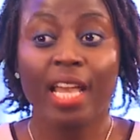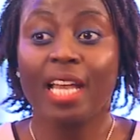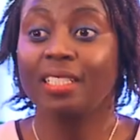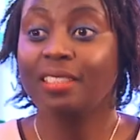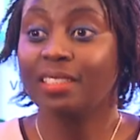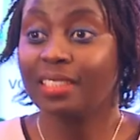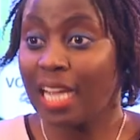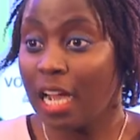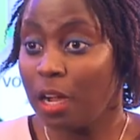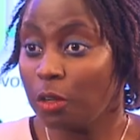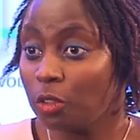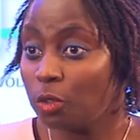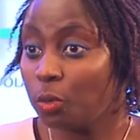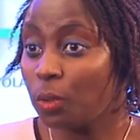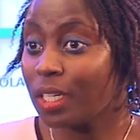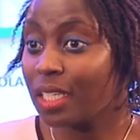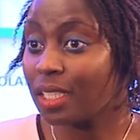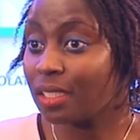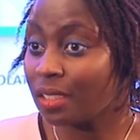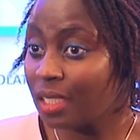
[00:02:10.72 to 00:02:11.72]
and down
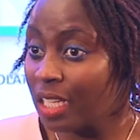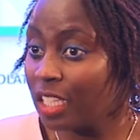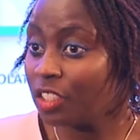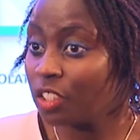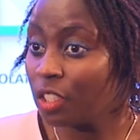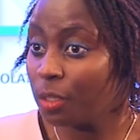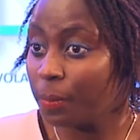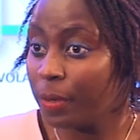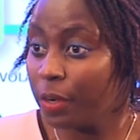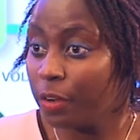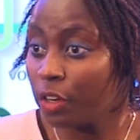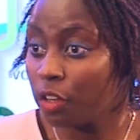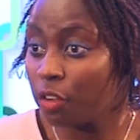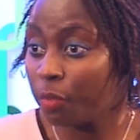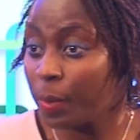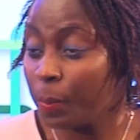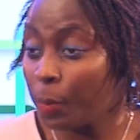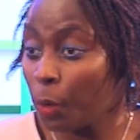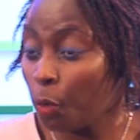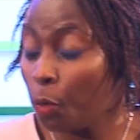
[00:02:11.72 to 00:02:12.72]
to a gestation period
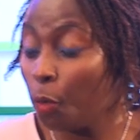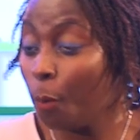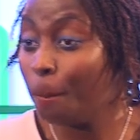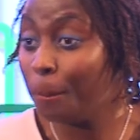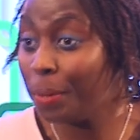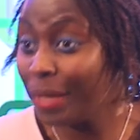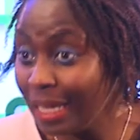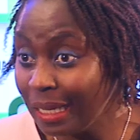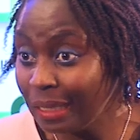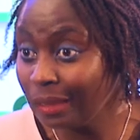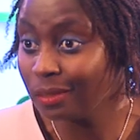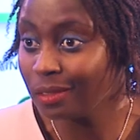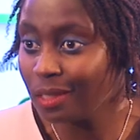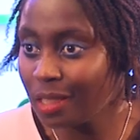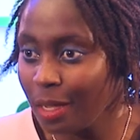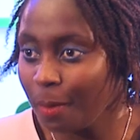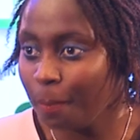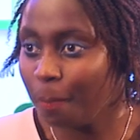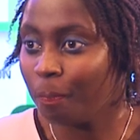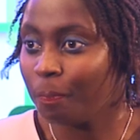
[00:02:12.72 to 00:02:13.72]
of people who
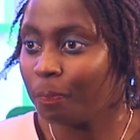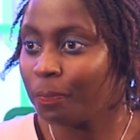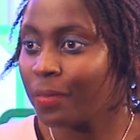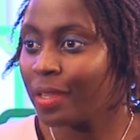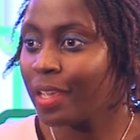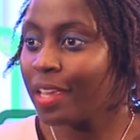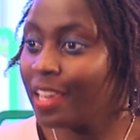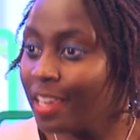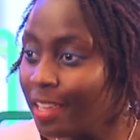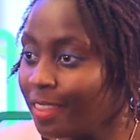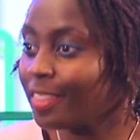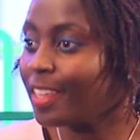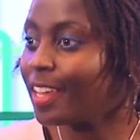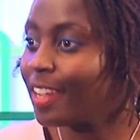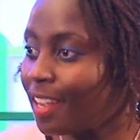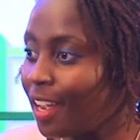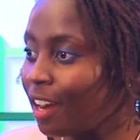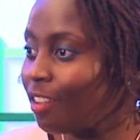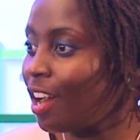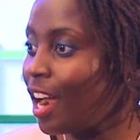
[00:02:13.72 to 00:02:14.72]
build them in
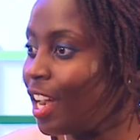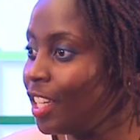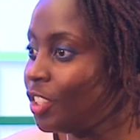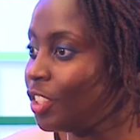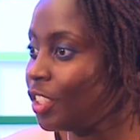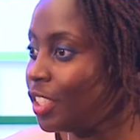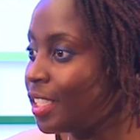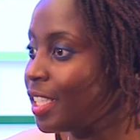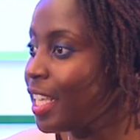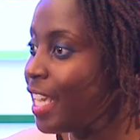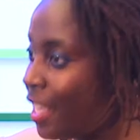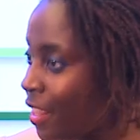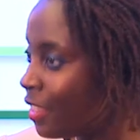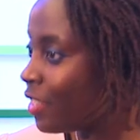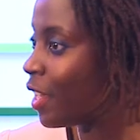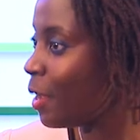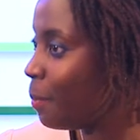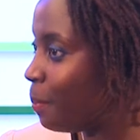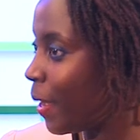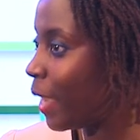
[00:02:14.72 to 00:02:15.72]
their garages,
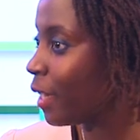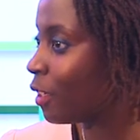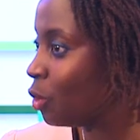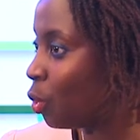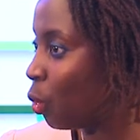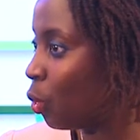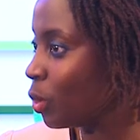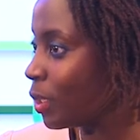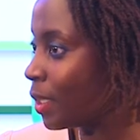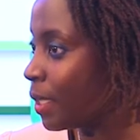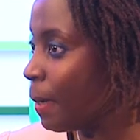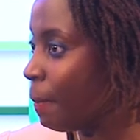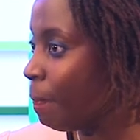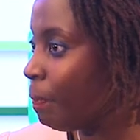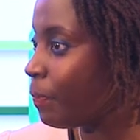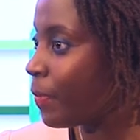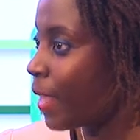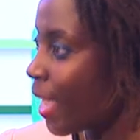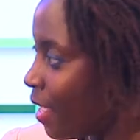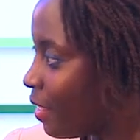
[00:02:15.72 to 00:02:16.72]
in their back doors,
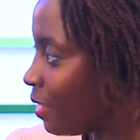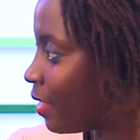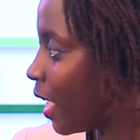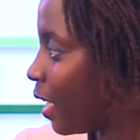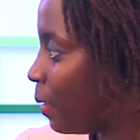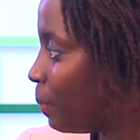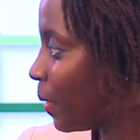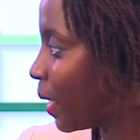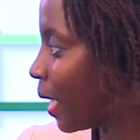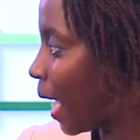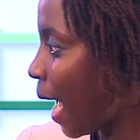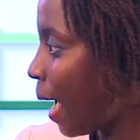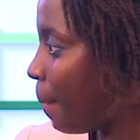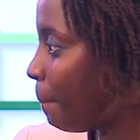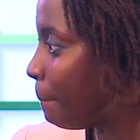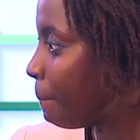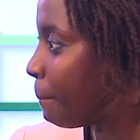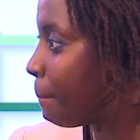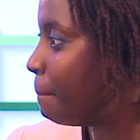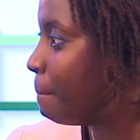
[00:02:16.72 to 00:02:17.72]
and they
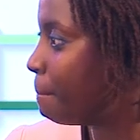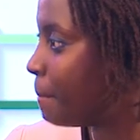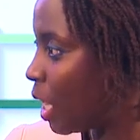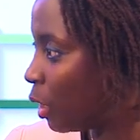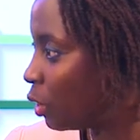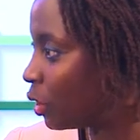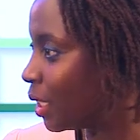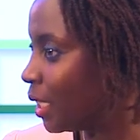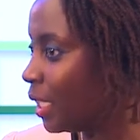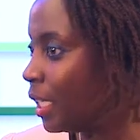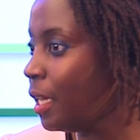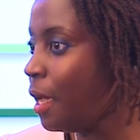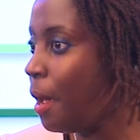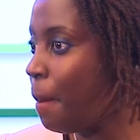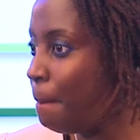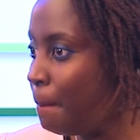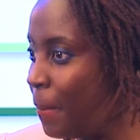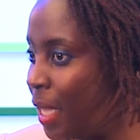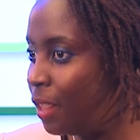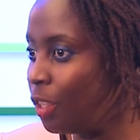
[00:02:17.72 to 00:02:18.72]
become
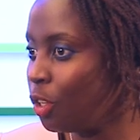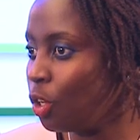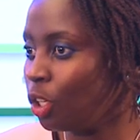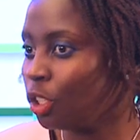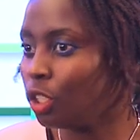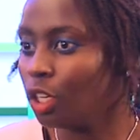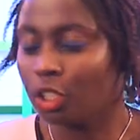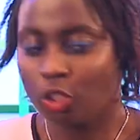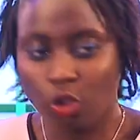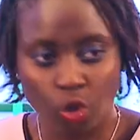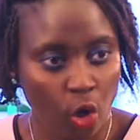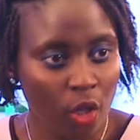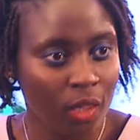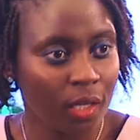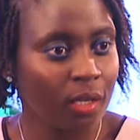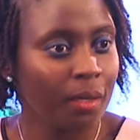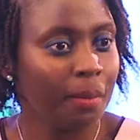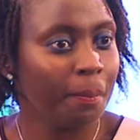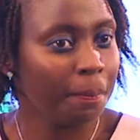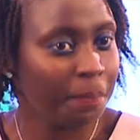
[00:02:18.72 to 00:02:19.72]
multi-million
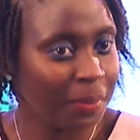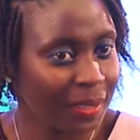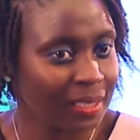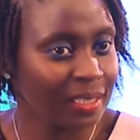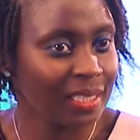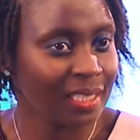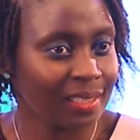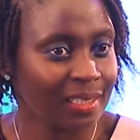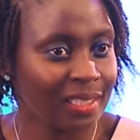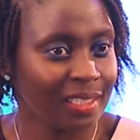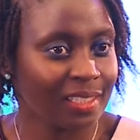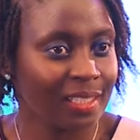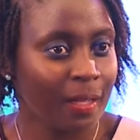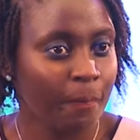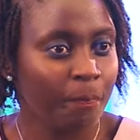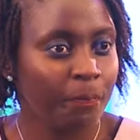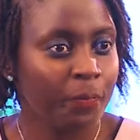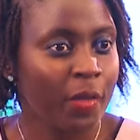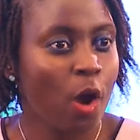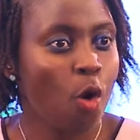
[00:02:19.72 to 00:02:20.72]
dollar businesses.
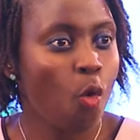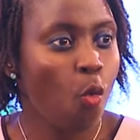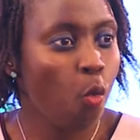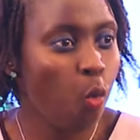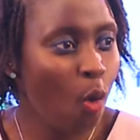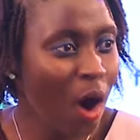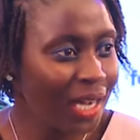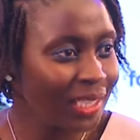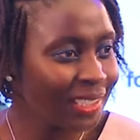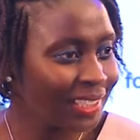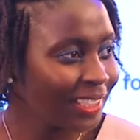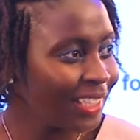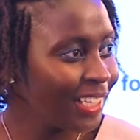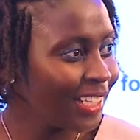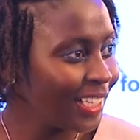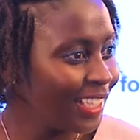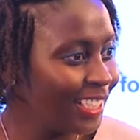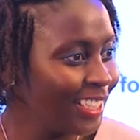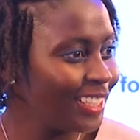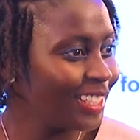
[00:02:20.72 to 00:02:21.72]
What
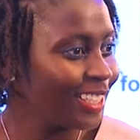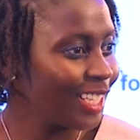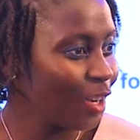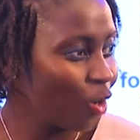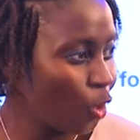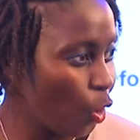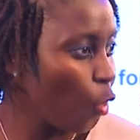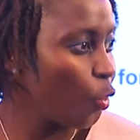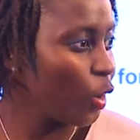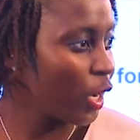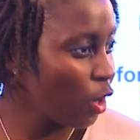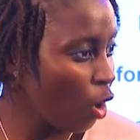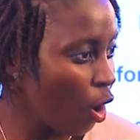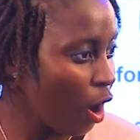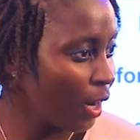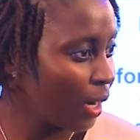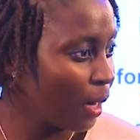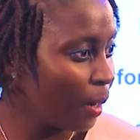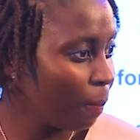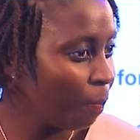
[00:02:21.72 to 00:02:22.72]
is going
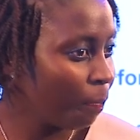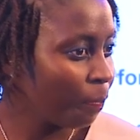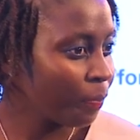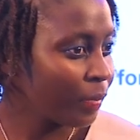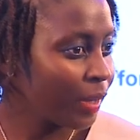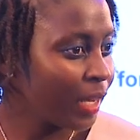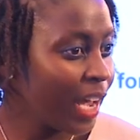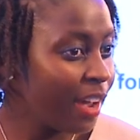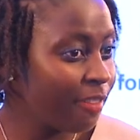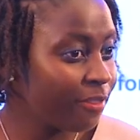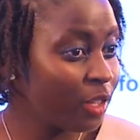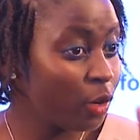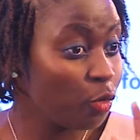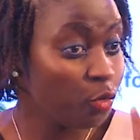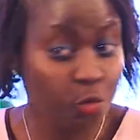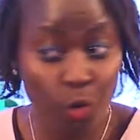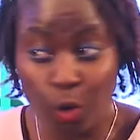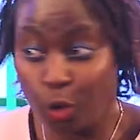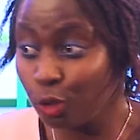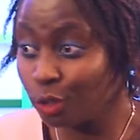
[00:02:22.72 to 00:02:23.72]
on? Have the
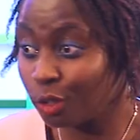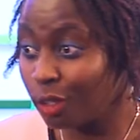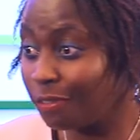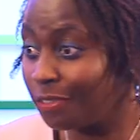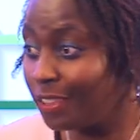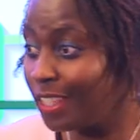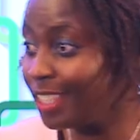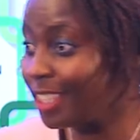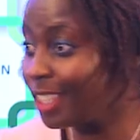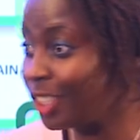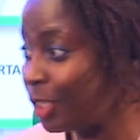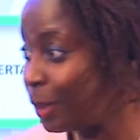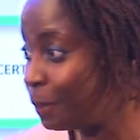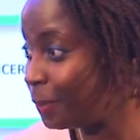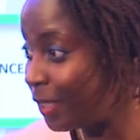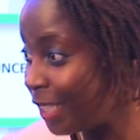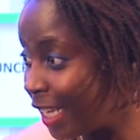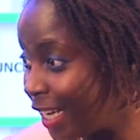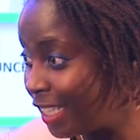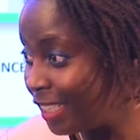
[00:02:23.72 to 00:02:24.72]
rules of
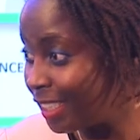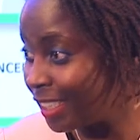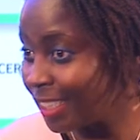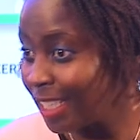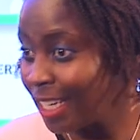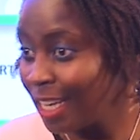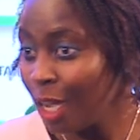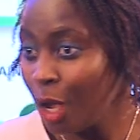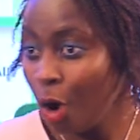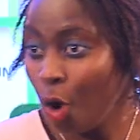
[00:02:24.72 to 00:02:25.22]
leadership changed,